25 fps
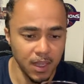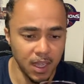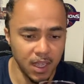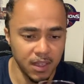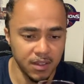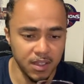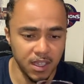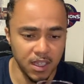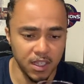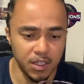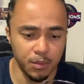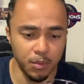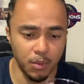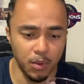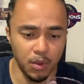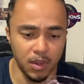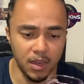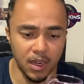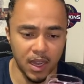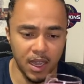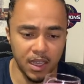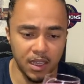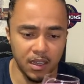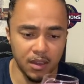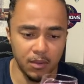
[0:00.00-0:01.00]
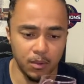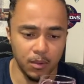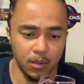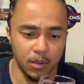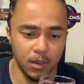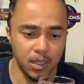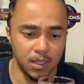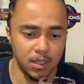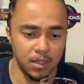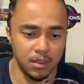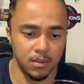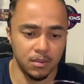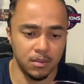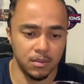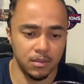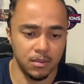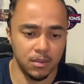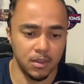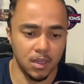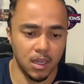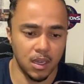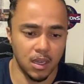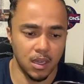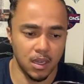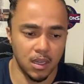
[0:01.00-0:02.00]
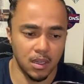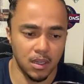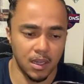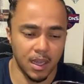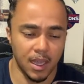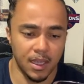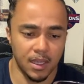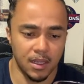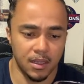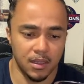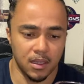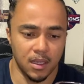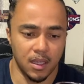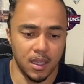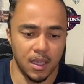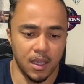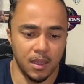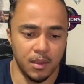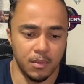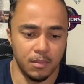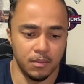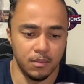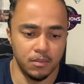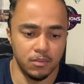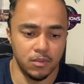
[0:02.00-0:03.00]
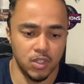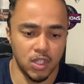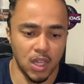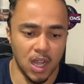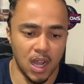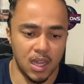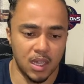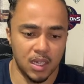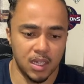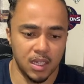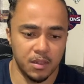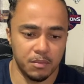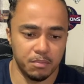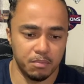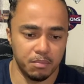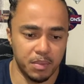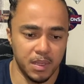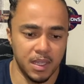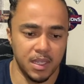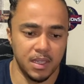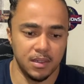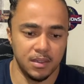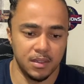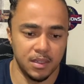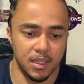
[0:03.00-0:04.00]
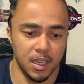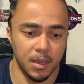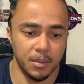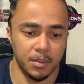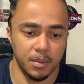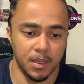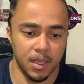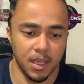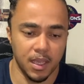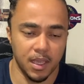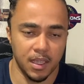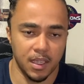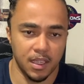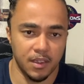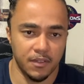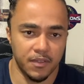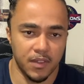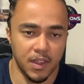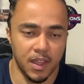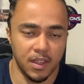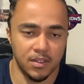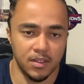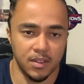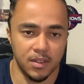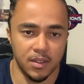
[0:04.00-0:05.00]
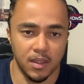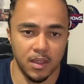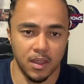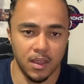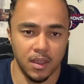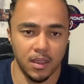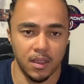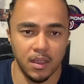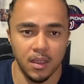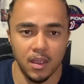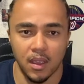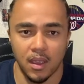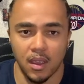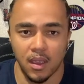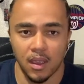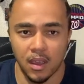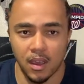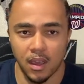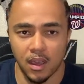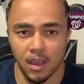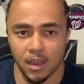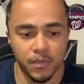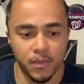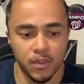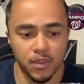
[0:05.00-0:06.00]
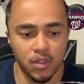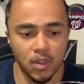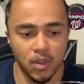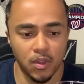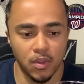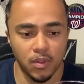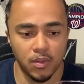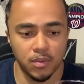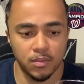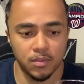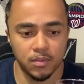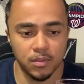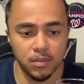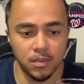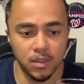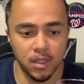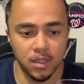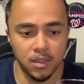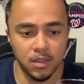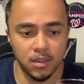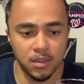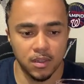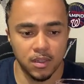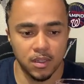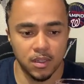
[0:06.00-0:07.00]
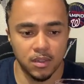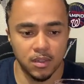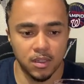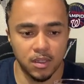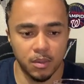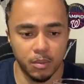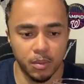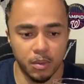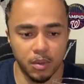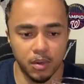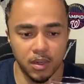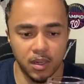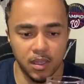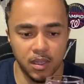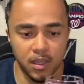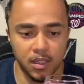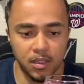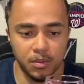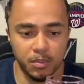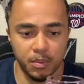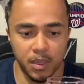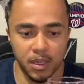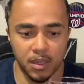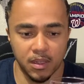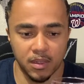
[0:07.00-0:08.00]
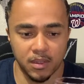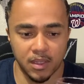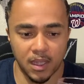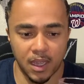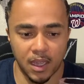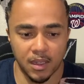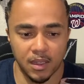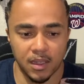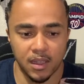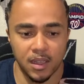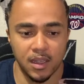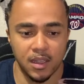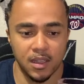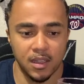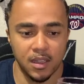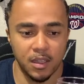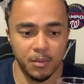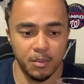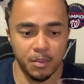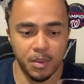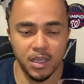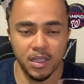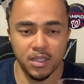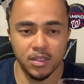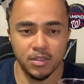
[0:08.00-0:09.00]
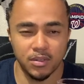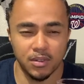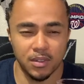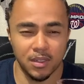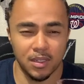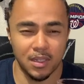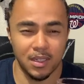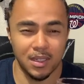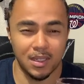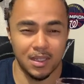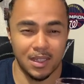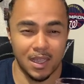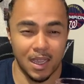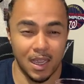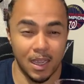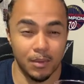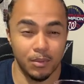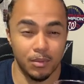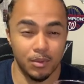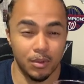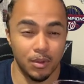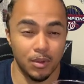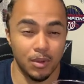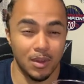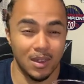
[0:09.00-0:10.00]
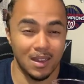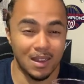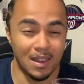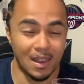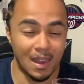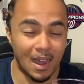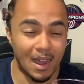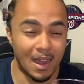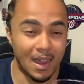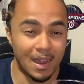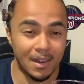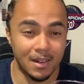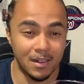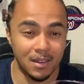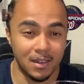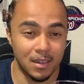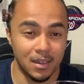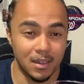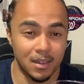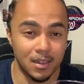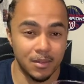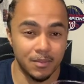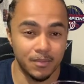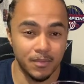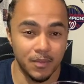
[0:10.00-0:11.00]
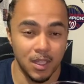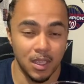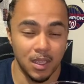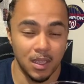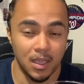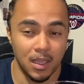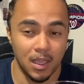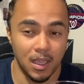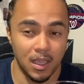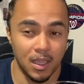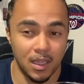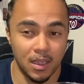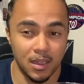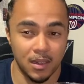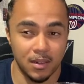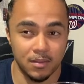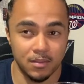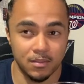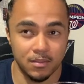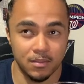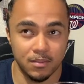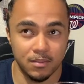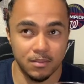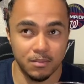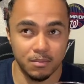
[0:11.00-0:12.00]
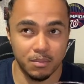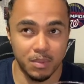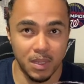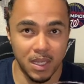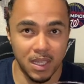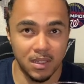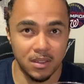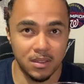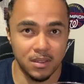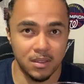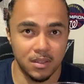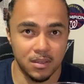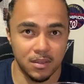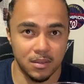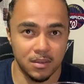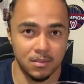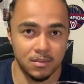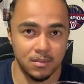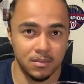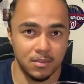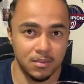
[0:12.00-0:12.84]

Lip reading: It tastes more like like a chocolate beet cupcake, if that's a thing. So the point of this beer is that the beets really came through a lot, and beets,